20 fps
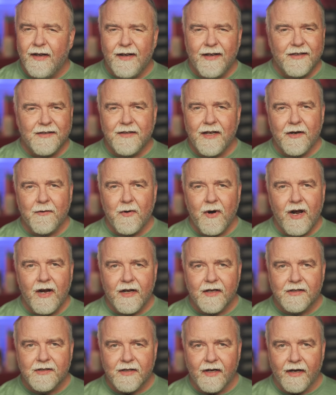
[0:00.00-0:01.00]
It's not
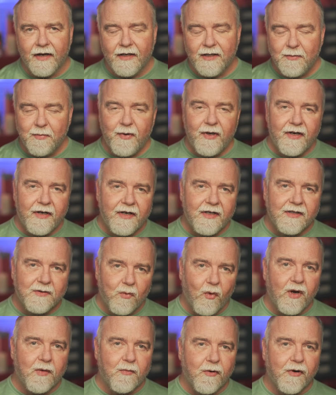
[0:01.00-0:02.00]
rocket science, but it is
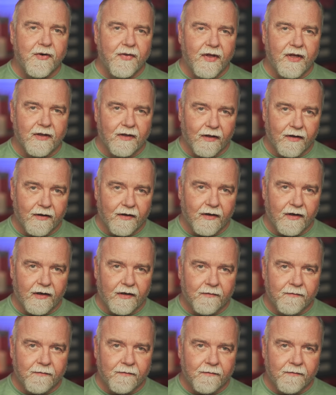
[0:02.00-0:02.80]
one more thing to learn.